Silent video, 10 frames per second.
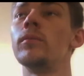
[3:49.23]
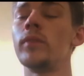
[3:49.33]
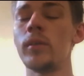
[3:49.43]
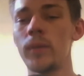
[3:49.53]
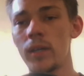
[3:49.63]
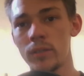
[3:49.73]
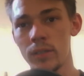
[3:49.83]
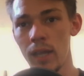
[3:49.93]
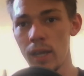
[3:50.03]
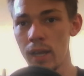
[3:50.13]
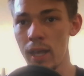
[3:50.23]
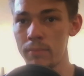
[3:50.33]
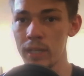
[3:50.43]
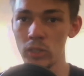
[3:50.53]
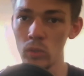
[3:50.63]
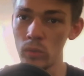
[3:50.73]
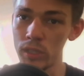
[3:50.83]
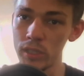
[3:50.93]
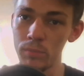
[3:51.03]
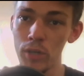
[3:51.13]
Then we go to the lab next door,
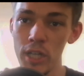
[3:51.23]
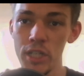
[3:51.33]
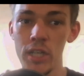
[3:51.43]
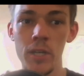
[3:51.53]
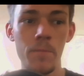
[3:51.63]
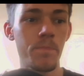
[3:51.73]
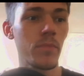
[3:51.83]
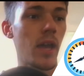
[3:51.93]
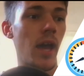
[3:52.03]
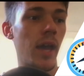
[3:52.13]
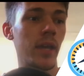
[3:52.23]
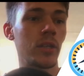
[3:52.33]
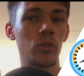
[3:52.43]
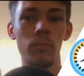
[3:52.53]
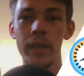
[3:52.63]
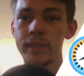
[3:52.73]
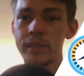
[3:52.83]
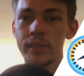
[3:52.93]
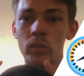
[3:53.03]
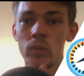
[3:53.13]
which is pressure and
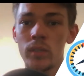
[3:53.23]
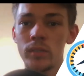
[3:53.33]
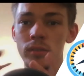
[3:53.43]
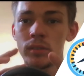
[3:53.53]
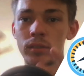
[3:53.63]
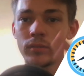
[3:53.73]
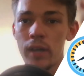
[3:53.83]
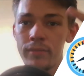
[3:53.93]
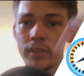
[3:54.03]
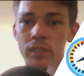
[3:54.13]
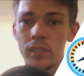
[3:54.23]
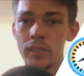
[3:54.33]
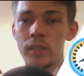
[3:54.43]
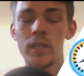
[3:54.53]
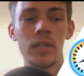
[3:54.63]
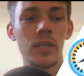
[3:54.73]
pneumatics and all those, gravity.